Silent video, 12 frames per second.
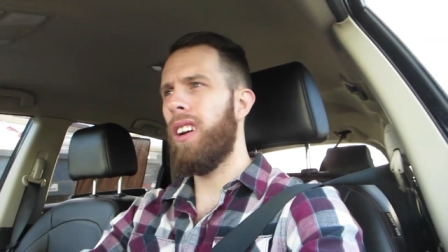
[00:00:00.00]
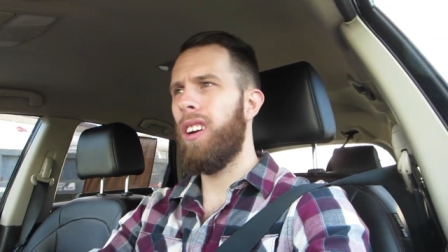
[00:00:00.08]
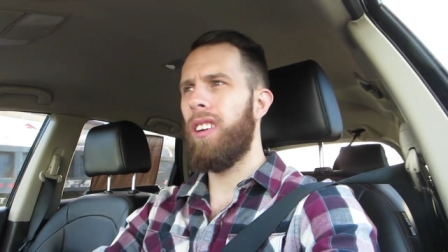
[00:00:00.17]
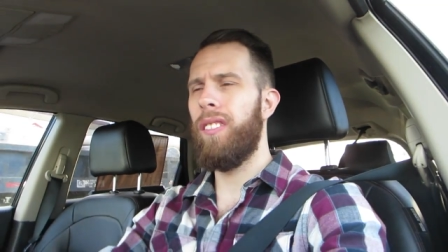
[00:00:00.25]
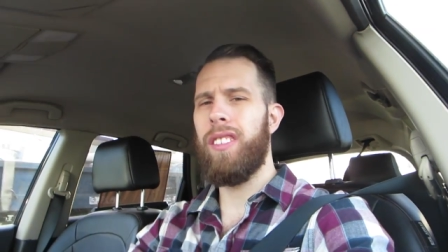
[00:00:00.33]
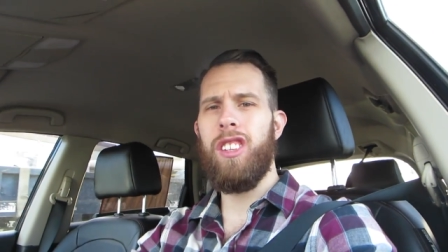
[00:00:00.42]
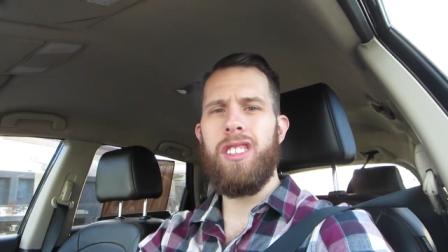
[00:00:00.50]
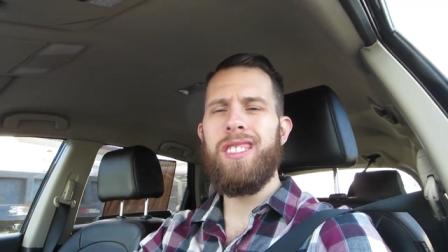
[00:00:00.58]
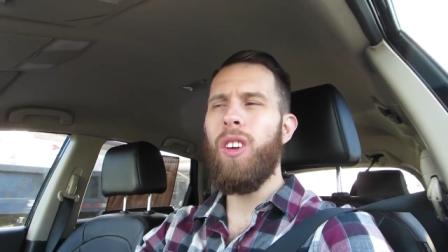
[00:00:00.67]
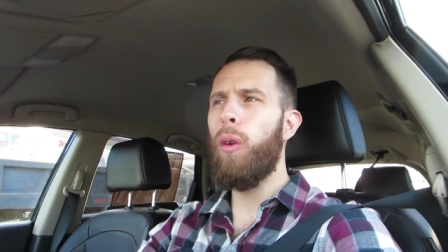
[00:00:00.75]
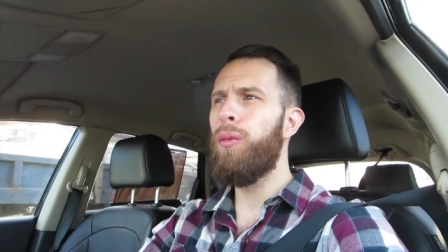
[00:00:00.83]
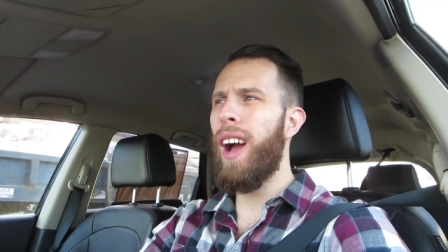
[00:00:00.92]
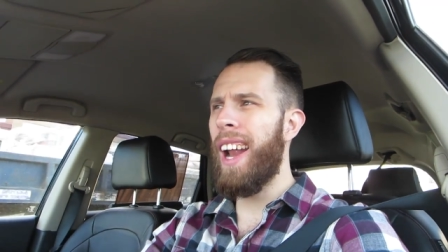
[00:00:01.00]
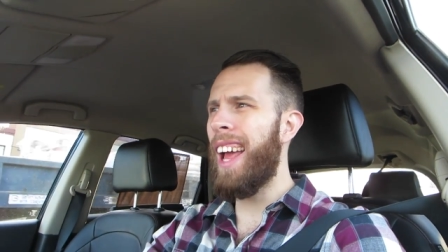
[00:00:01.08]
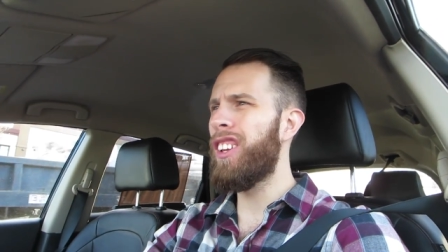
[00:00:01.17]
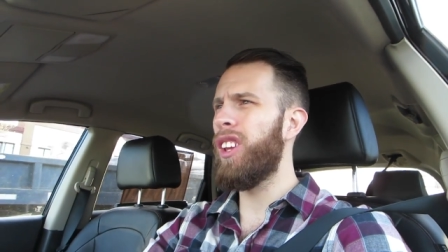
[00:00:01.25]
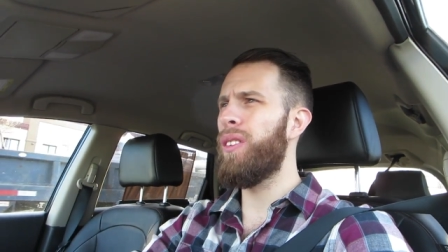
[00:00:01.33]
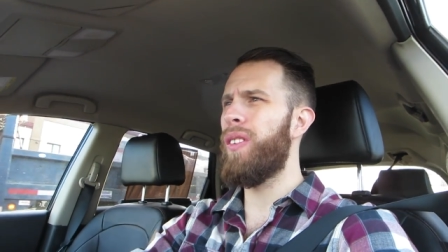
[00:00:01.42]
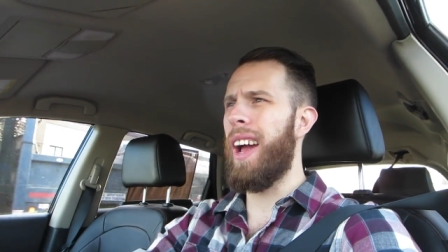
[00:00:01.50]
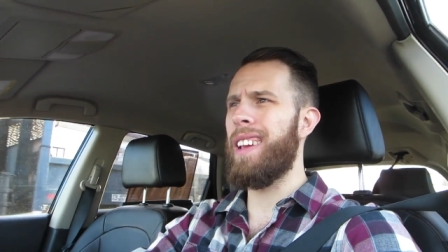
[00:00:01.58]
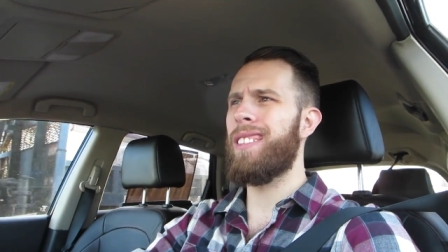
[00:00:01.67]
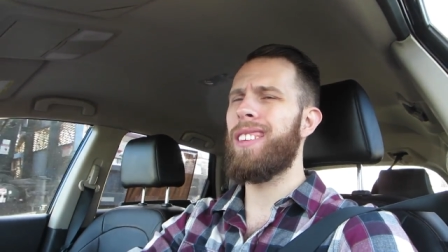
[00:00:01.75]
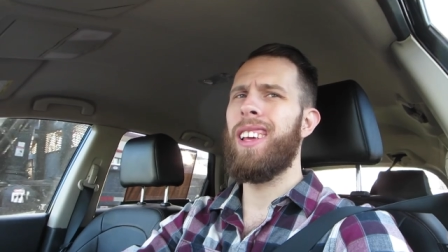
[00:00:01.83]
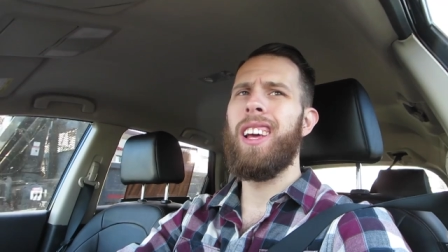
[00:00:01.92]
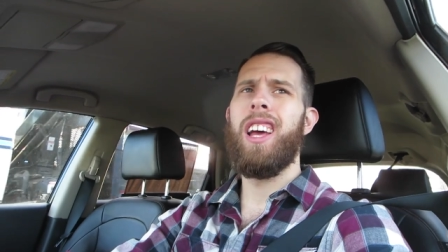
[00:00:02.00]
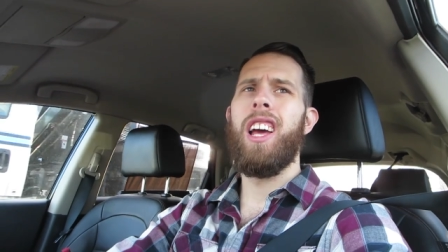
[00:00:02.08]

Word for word: Um, this is no financial advice,